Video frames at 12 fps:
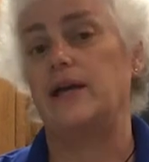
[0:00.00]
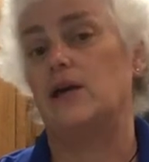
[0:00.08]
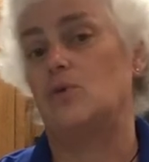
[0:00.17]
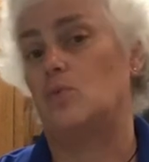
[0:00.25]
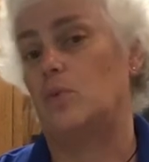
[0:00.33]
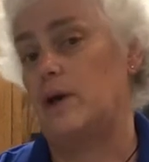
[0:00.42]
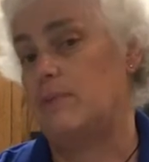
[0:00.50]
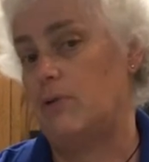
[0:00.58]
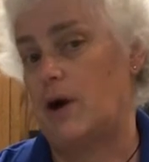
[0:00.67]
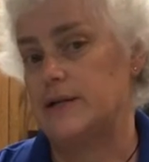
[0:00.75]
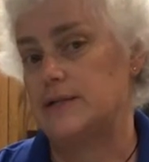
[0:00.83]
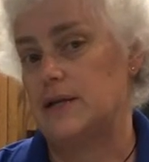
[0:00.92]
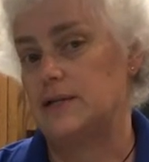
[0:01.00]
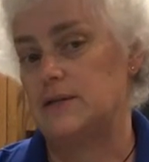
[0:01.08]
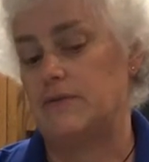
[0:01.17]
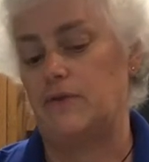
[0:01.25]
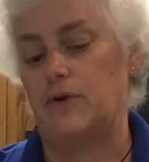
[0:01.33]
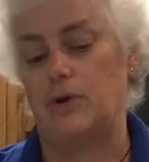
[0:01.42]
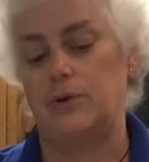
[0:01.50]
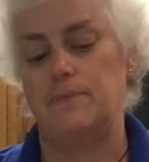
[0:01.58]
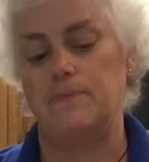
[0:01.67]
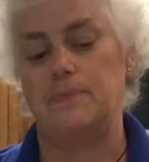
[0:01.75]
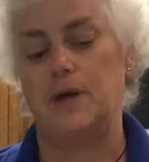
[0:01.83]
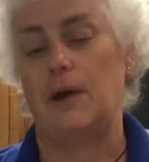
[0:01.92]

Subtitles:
can reprocess the food,